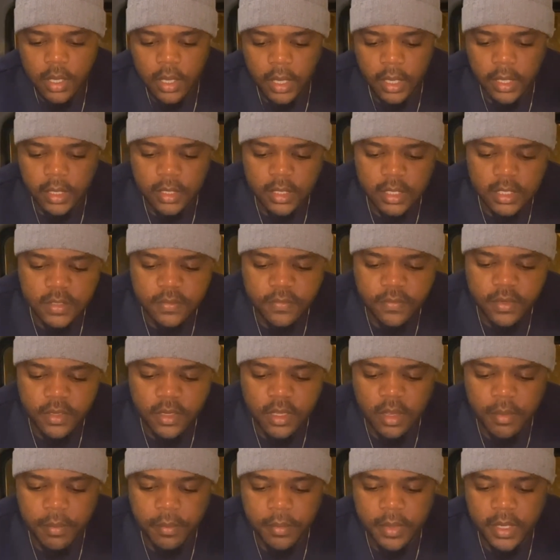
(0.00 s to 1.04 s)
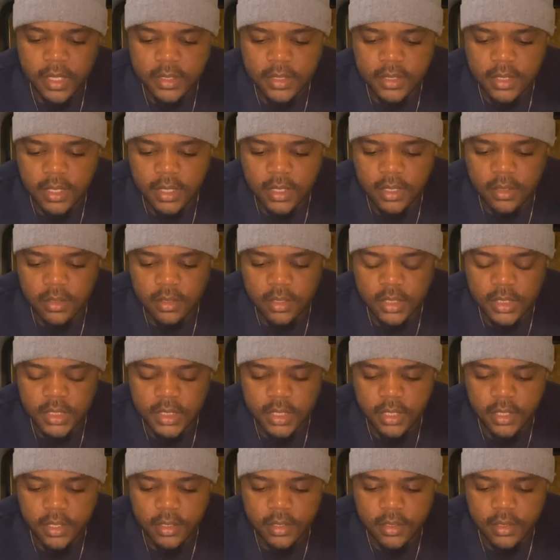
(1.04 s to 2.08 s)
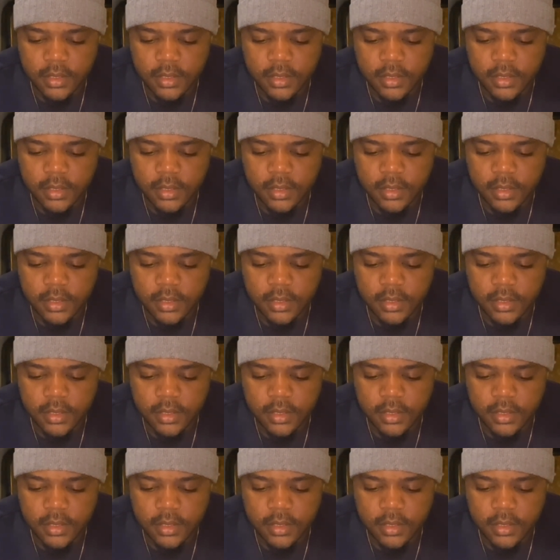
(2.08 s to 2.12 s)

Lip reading: in this video, I'm basically going to share